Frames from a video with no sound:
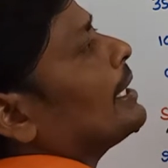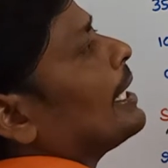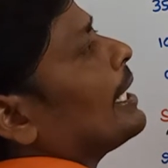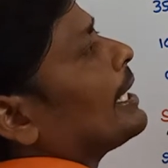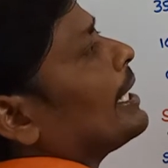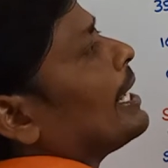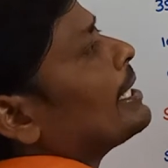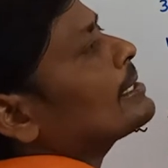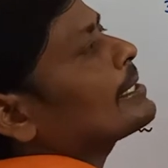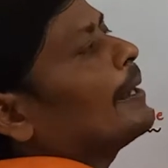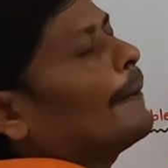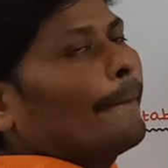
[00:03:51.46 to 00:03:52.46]
be taken
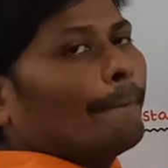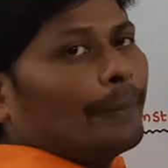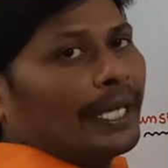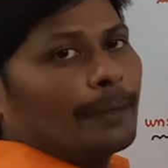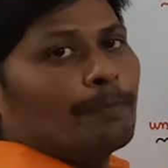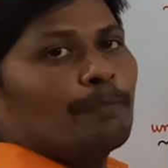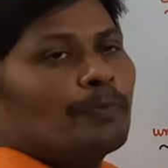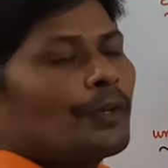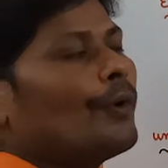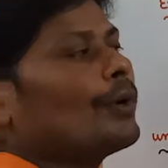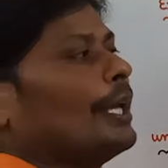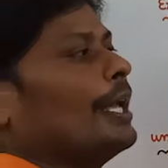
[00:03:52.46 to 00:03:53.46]
as B.
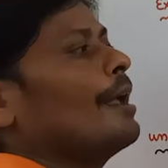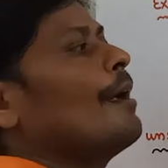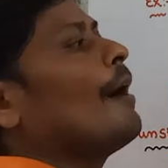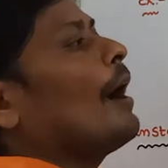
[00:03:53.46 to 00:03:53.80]
Okay,